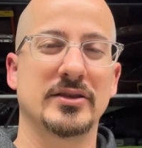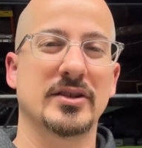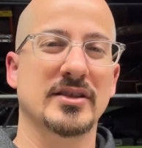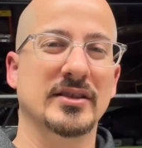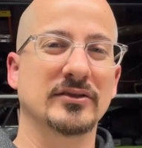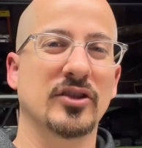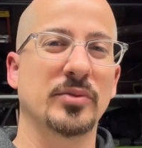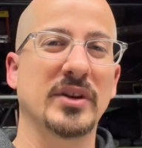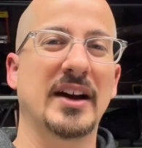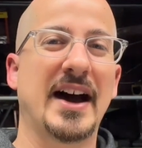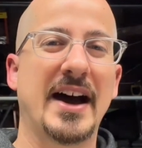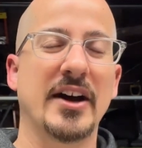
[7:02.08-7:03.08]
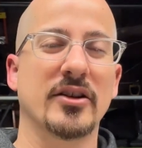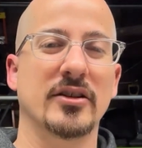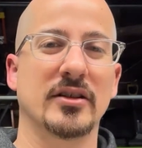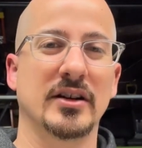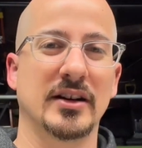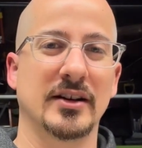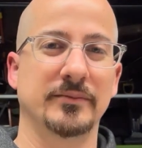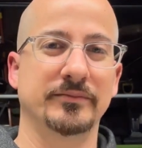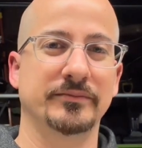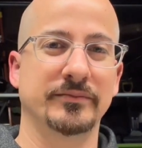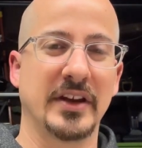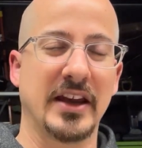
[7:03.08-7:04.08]
just a little bit higher,
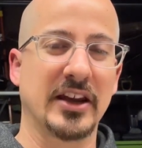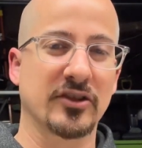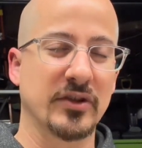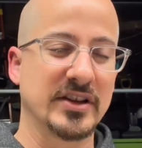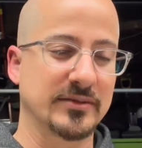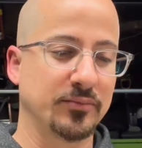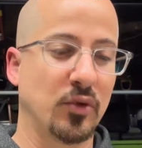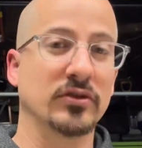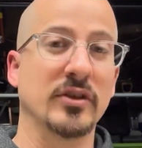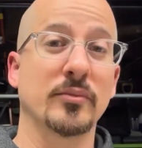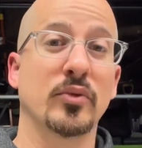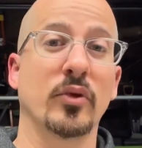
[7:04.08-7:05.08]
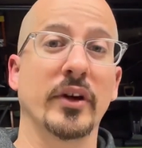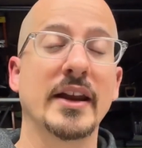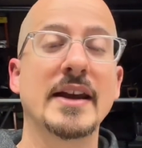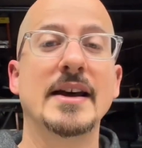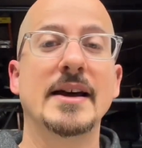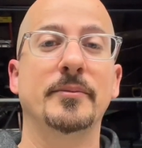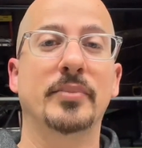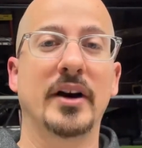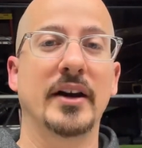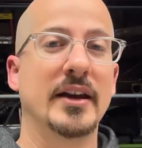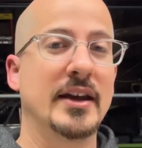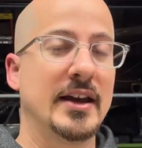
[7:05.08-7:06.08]
increased boiling point.
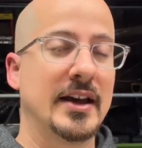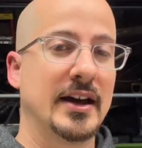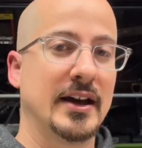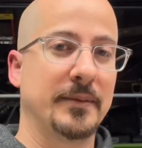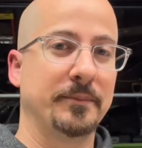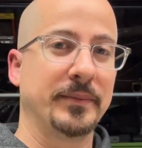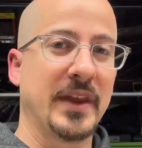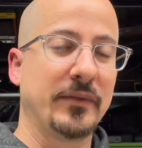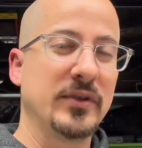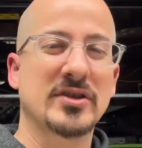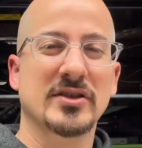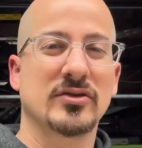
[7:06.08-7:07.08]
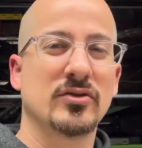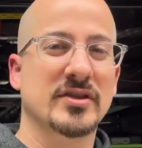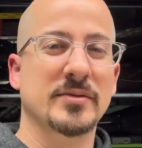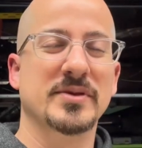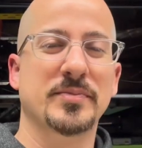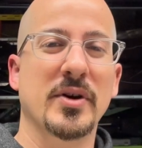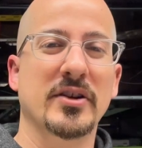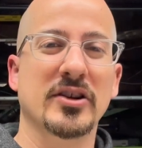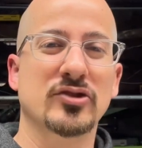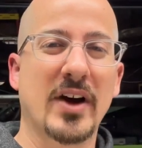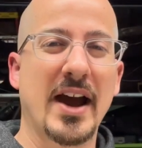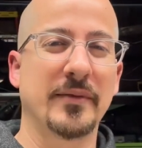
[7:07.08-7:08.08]
But if you just do some spirited
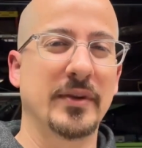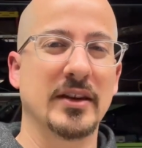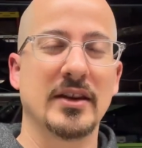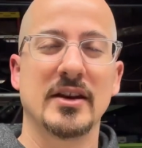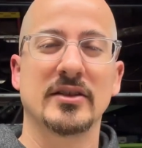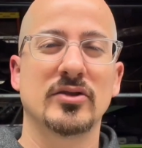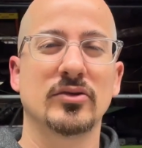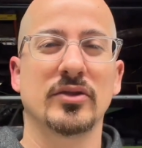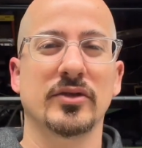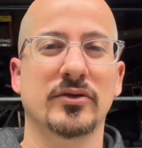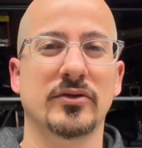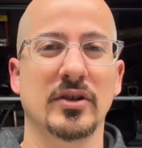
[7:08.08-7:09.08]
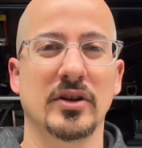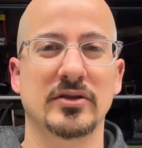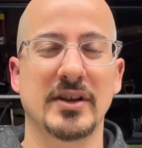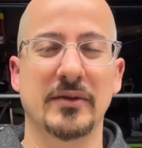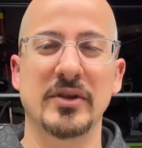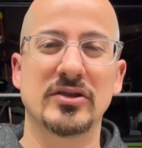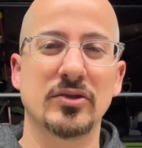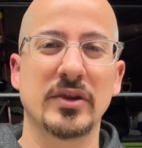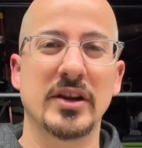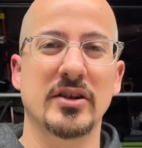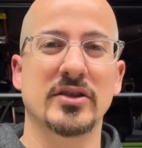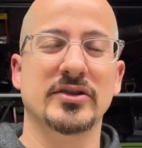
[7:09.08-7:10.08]
driving, every 2
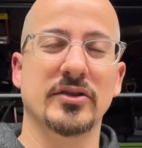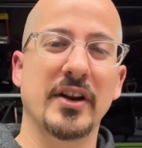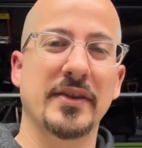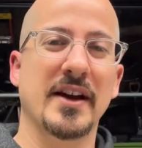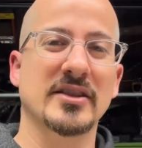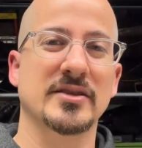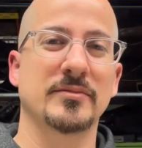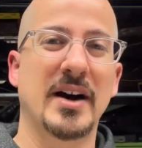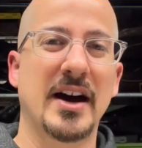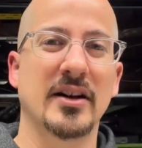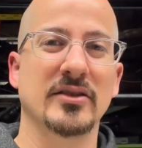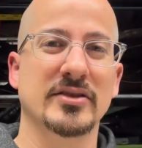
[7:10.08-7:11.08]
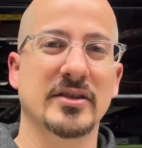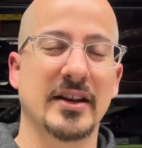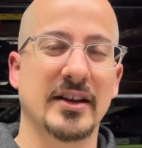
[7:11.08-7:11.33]
years, 30,000 miles,